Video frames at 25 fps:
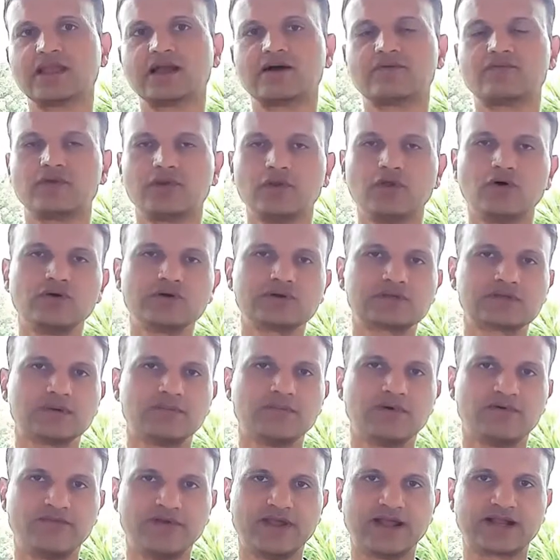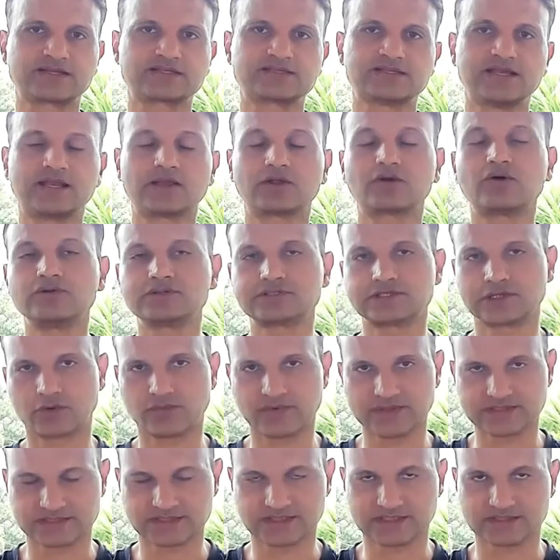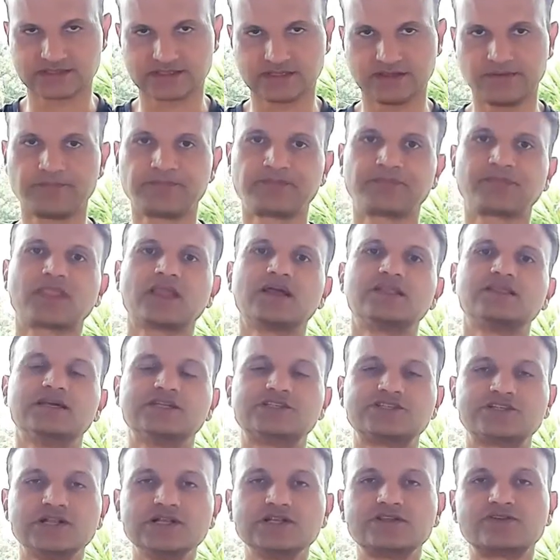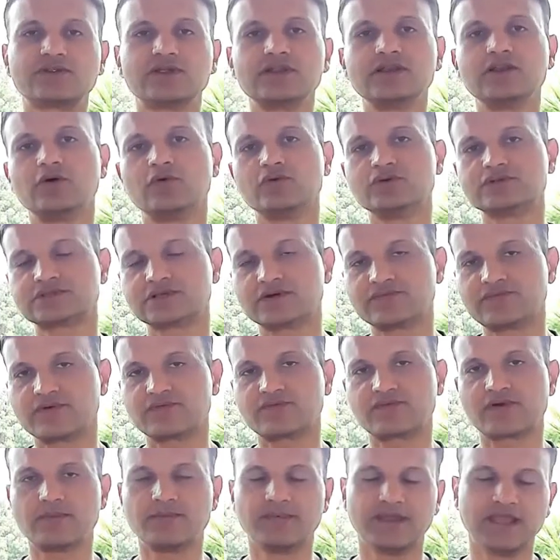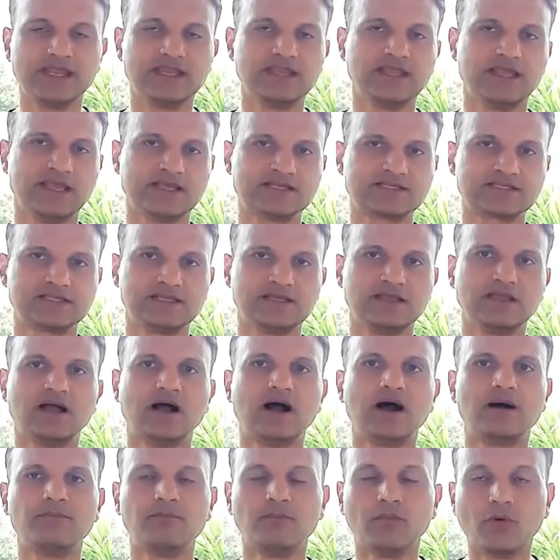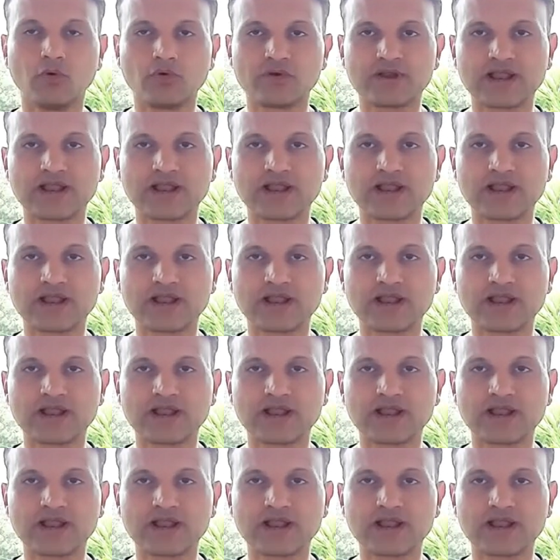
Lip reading: of long-term effects and consequences. The children who suffer from ADHD are more